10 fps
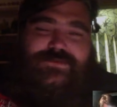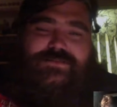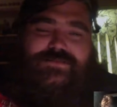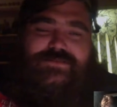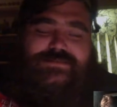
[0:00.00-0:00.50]
you
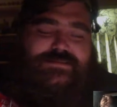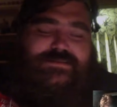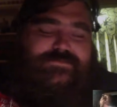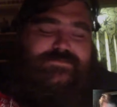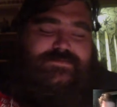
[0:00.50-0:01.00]
call that
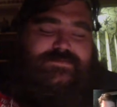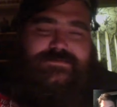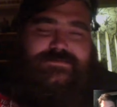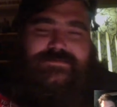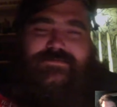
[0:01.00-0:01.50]
stuff?
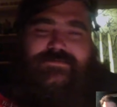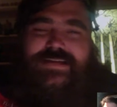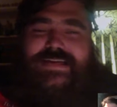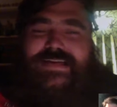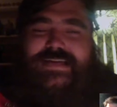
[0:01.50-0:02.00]

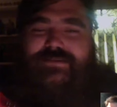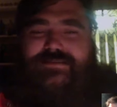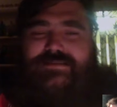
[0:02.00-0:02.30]
Viagra.